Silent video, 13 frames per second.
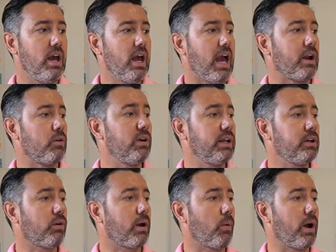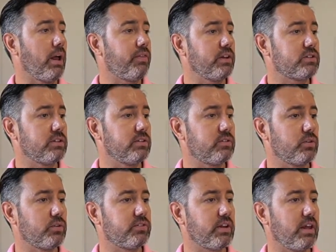And a really great way, I think, to sort
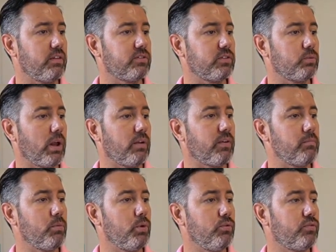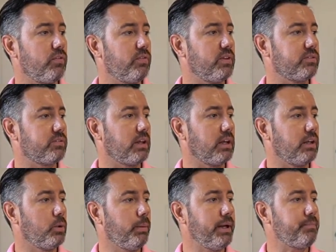of see this as well, if I move this a
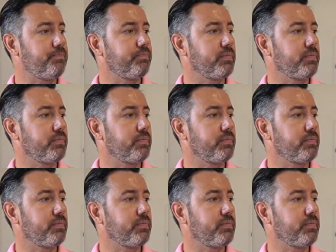little bit,